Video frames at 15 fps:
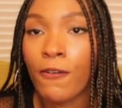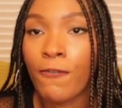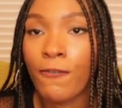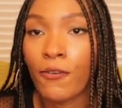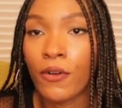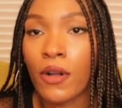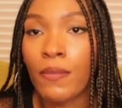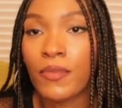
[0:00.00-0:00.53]

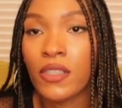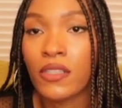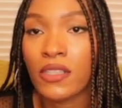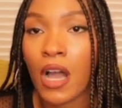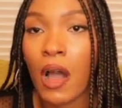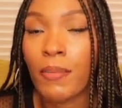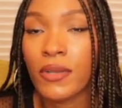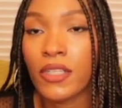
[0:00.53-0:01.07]
from the
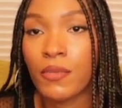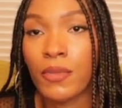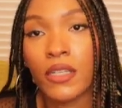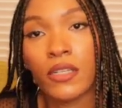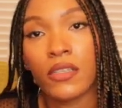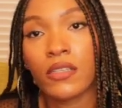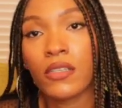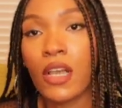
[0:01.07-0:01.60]
topics
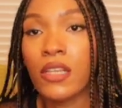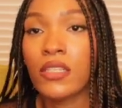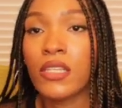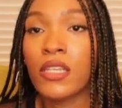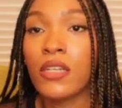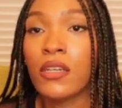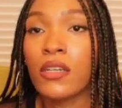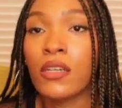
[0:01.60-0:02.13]
being discussed
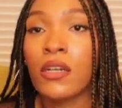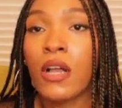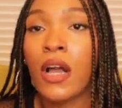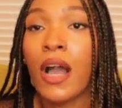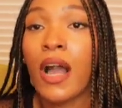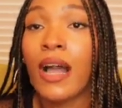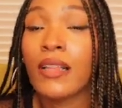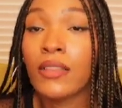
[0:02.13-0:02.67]
here.
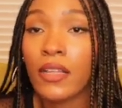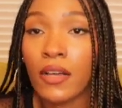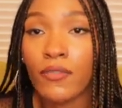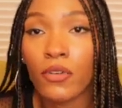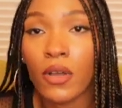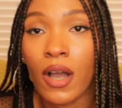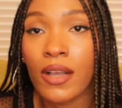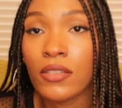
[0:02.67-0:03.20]
I love
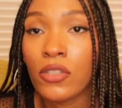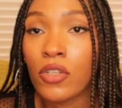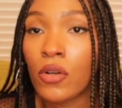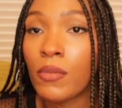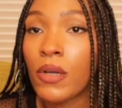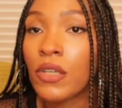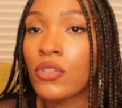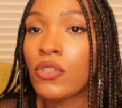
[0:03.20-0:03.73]
you guys so
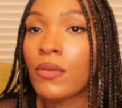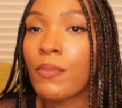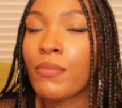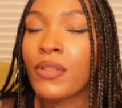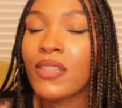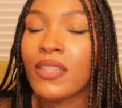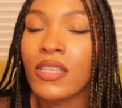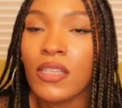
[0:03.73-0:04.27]
much.
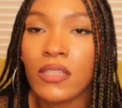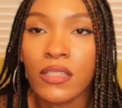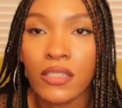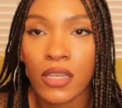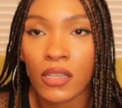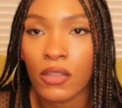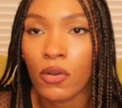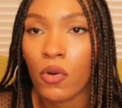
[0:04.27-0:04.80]
Please
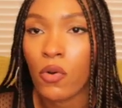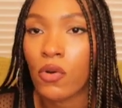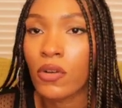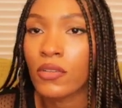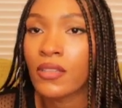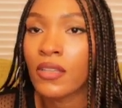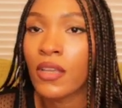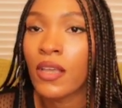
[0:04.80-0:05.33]
stay the
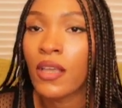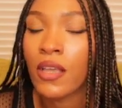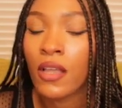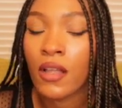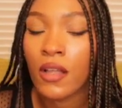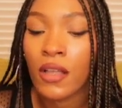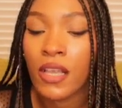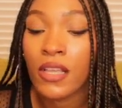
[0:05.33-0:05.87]
course.
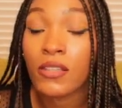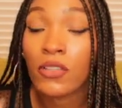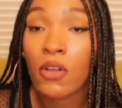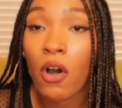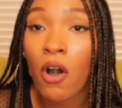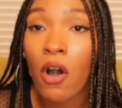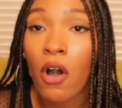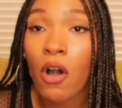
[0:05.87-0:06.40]
It's
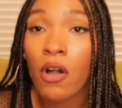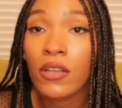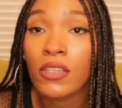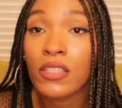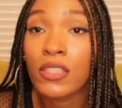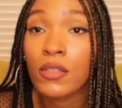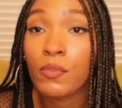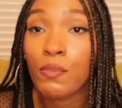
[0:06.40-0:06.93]
called
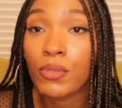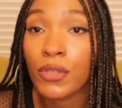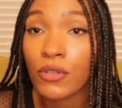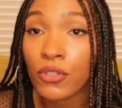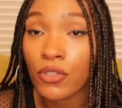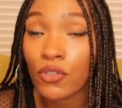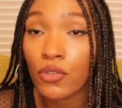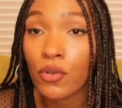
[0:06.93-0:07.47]

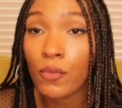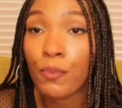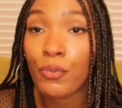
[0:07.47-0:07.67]
spiritual